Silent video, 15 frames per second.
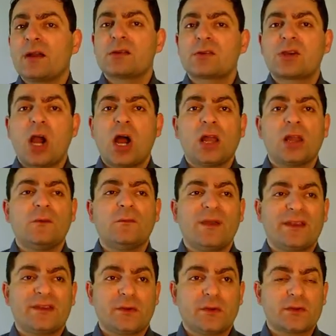column
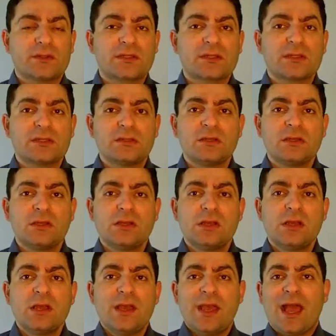vectors,
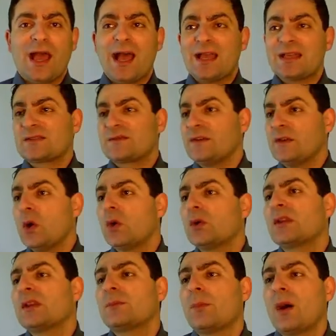as we
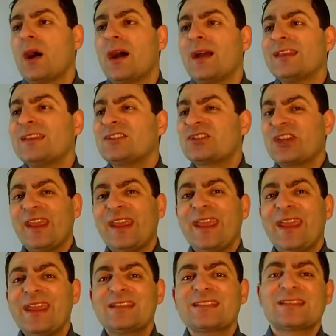noted by
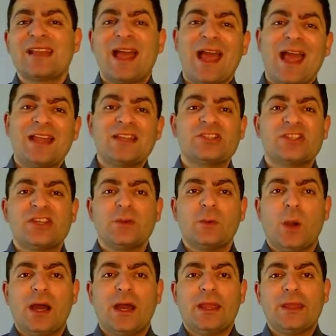gx and gy.
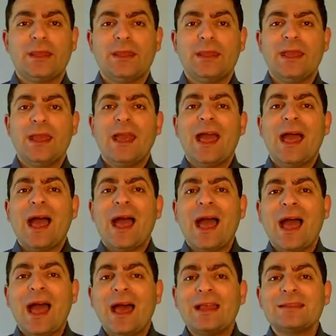
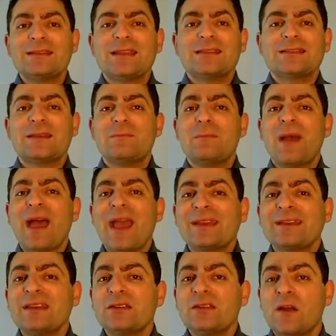And the
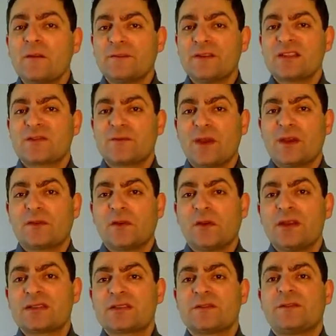magnitude of this vector
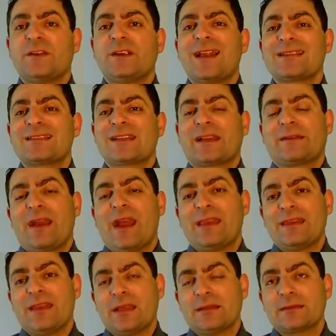is referred as the
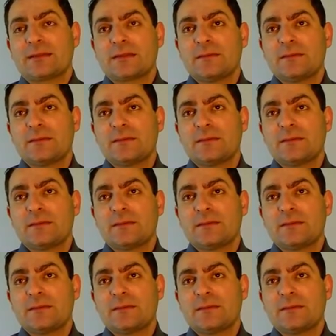gradient.